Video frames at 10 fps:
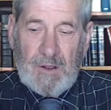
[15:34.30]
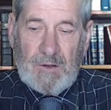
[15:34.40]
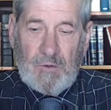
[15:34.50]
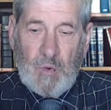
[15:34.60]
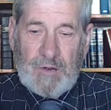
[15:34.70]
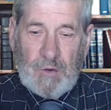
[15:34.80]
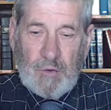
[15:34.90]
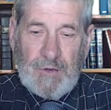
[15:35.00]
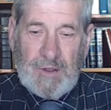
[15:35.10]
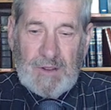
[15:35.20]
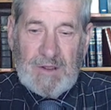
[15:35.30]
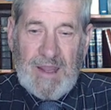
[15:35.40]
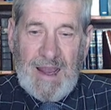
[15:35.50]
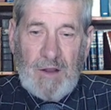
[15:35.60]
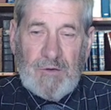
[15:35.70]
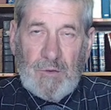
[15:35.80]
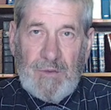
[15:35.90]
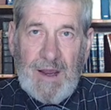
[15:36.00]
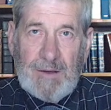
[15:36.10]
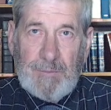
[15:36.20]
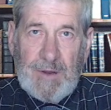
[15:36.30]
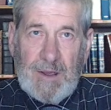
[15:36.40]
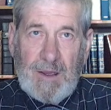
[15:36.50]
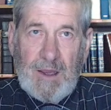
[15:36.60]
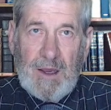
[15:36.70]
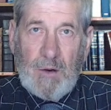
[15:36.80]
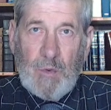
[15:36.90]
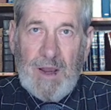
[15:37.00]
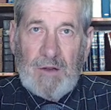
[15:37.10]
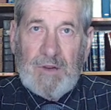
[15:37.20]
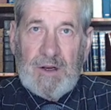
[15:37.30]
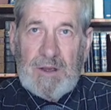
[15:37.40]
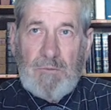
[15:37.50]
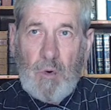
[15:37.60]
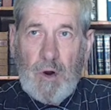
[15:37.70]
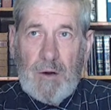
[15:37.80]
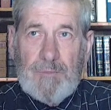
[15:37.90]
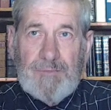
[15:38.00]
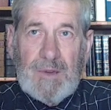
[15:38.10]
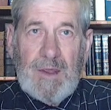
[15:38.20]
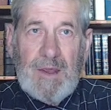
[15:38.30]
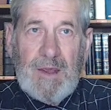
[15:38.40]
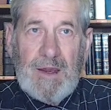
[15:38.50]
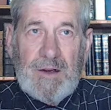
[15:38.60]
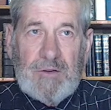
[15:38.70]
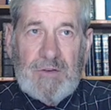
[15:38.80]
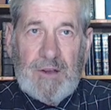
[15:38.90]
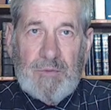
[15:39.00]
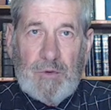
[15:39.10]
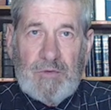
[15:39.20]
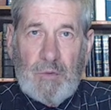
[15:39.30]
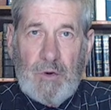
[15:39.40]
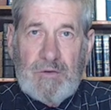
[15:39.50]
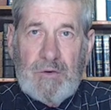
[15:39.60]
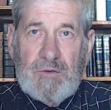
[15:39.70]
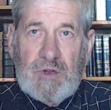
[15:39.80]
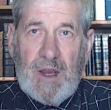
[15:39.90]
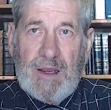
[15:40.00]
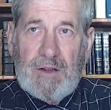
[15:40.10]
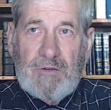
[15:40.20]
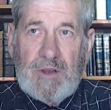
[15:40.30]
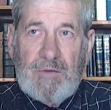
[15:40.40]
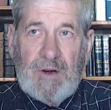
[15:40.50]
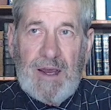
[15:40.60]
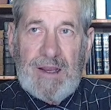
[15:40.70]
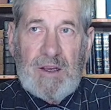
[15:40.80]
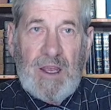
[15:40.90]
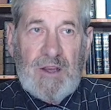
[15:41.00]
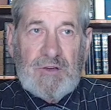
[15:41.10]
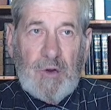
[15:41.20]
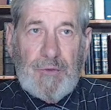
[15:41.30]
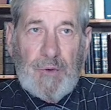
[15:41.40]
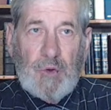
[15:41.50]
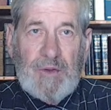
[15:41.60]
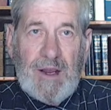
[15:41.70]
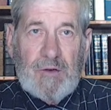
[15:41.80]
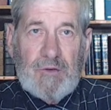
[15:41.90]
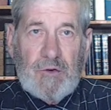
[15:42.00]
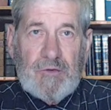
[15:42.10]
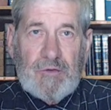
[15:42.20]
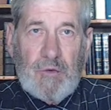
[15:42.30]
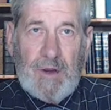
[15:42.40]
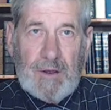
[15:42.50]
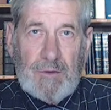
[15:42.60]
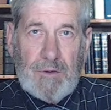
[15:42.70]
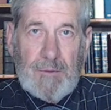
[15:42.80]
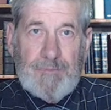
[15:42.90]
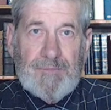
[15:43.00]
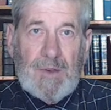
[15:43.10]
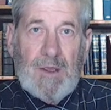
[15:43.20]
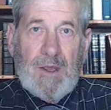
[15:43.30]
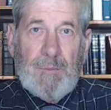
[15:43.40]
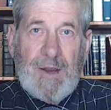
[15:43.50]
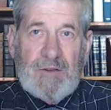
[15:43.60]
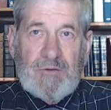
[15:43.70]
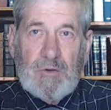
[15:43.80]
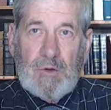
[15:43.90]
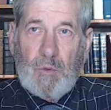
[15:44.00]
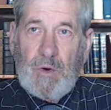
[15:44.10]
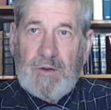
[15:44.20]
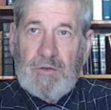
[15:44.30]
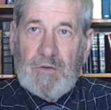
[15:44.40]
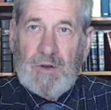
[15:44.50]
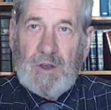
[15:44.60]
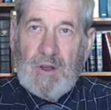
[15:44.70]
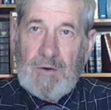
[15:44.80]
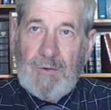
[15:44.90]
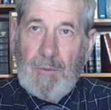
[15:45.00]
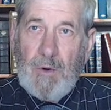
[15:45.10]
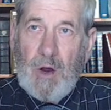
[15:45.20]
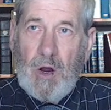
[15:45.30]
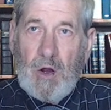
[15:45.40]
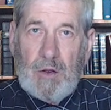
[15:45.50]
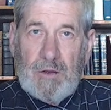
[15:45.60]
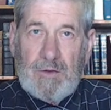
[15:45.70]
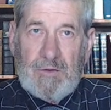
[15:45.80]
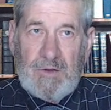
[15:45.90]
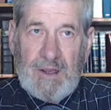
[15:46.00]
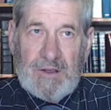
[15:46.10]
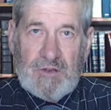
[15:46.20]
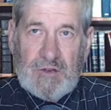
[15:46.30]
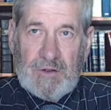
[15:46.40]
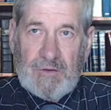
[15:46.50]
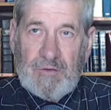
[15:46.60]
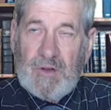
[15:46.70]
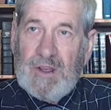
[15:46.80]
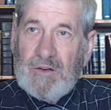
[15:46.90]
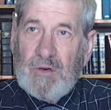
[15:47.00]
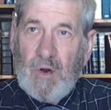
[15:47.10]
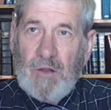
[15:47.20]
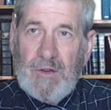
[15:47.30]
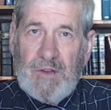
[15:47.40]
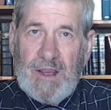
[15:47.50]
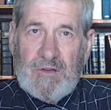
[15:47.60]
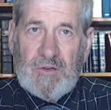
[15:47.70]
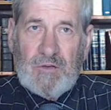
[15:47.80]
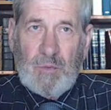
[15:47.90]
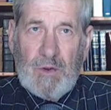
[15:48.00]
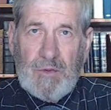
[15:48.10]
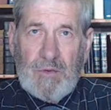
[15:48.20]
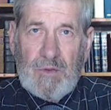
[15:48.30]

dwindled down to not be around anymore. And it says, with swords of giants, even I shall throw down your strength, pestilent ones from all nations. So all the nations with